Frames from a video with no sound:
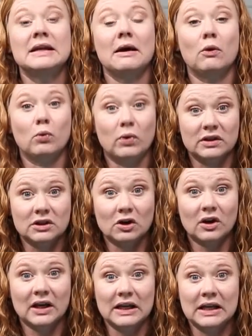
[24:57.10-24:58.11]
Now with the
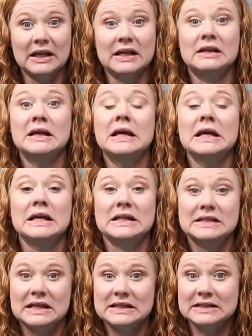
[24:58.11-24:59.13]
Cricut Heat,
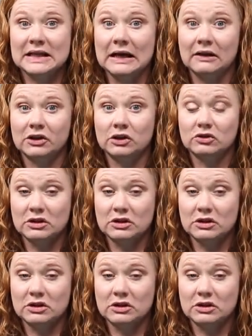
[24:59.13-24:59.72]
it does dial in your